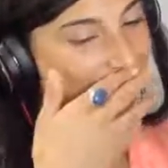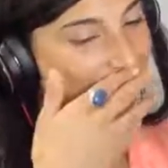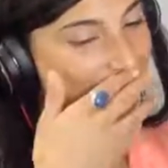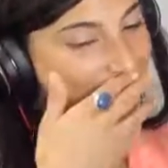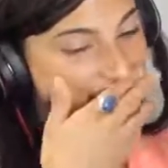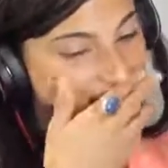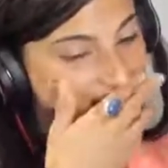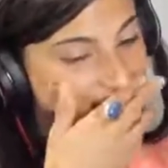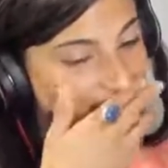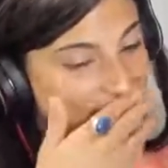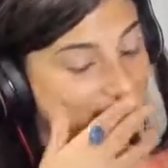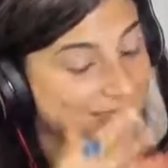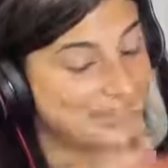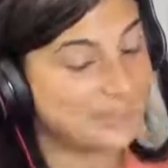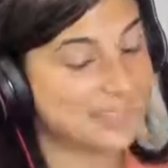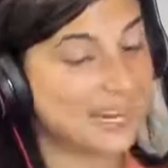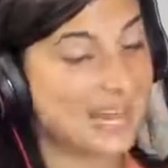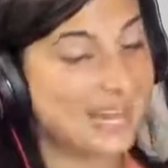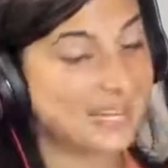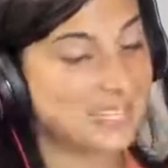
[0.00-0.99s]
And
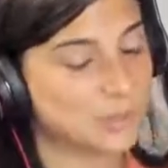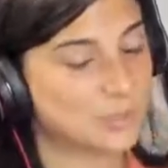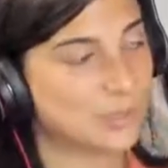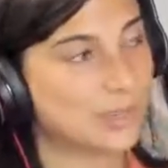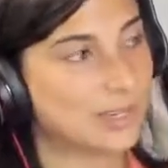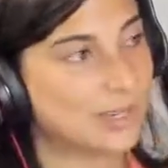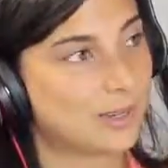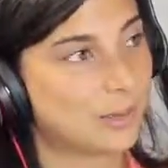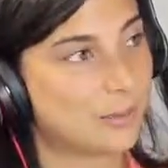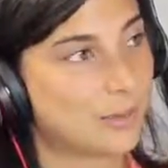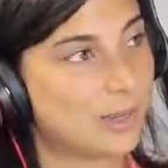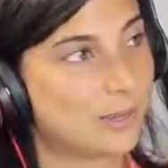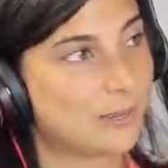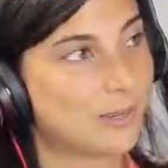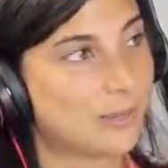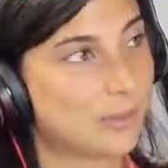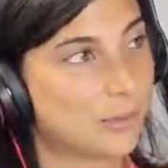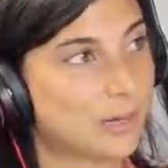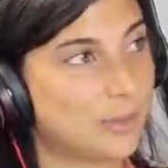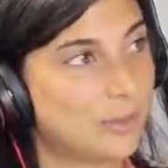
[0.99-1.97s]
the next week, we had 40